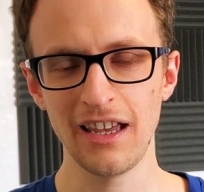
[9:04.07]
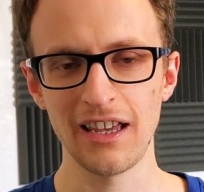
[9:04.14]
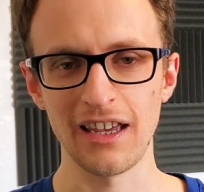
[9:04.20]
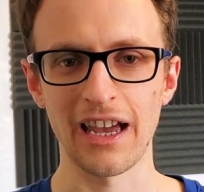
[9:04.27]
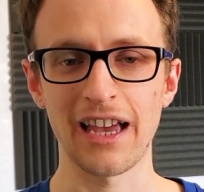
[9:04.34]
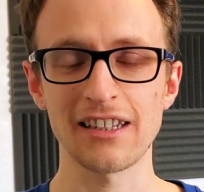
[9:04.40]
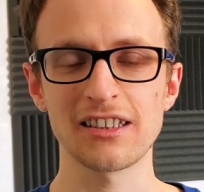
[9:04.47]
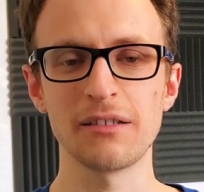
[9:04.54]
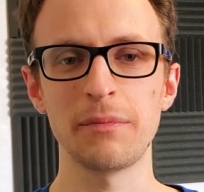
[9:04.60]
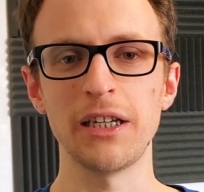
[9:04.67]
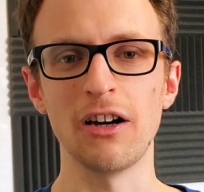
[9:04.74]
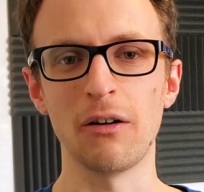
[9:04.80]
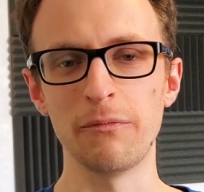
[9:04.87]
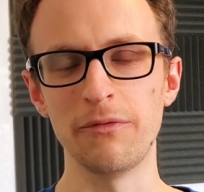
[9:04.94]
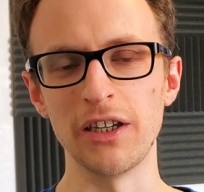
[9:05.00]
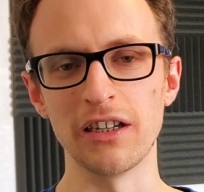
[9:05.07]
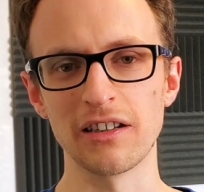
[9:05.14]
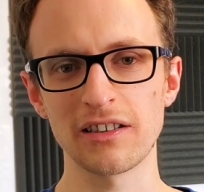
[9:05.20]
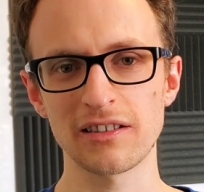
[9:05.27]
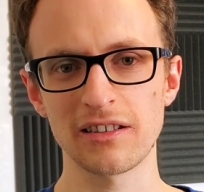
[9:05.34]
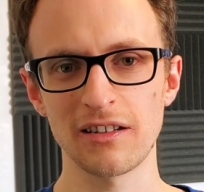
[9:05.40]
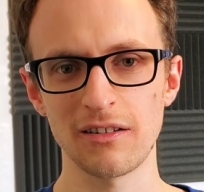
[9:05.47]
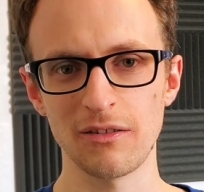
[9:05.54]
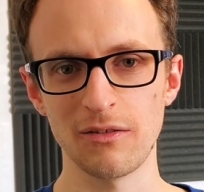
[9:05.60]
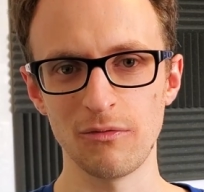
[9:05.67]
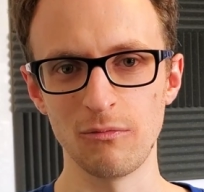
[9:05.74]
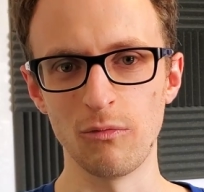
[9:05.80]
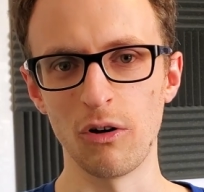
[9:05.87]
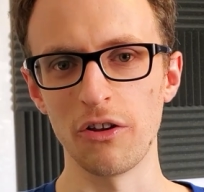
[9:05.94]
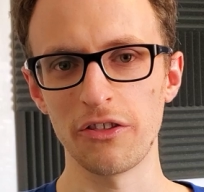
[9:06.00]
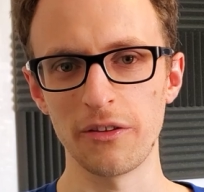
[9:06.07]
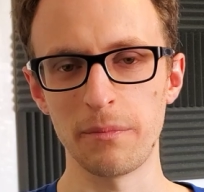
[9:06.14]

It has to be obvious what